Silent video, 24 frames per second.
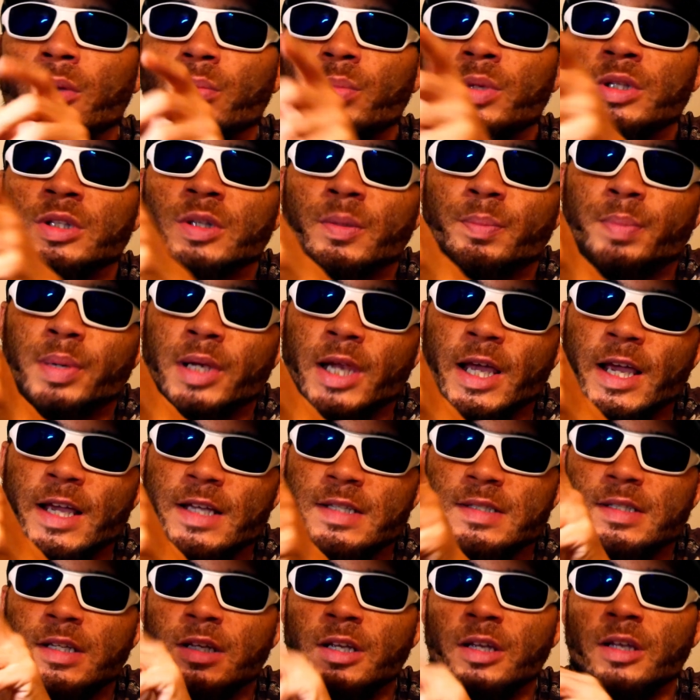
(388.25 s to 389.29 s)
but the
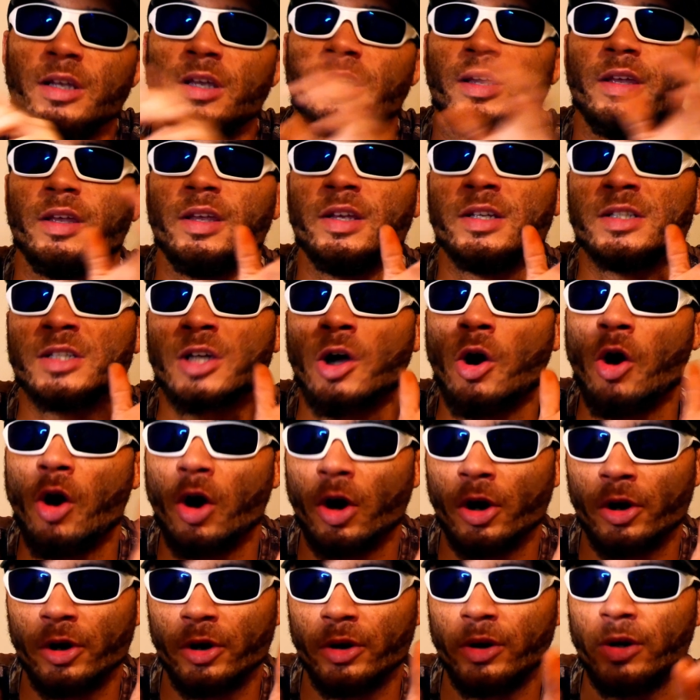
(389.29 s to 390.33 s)
plastic is
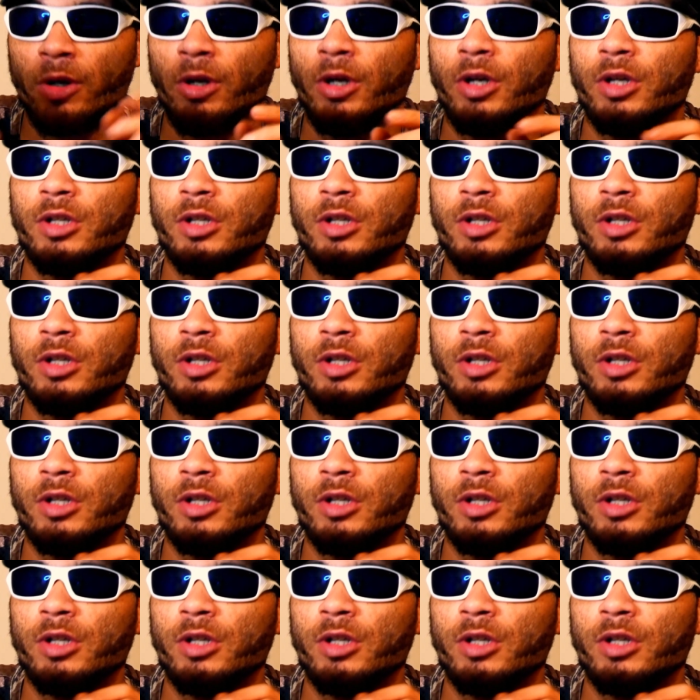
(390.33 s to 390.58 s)
harder.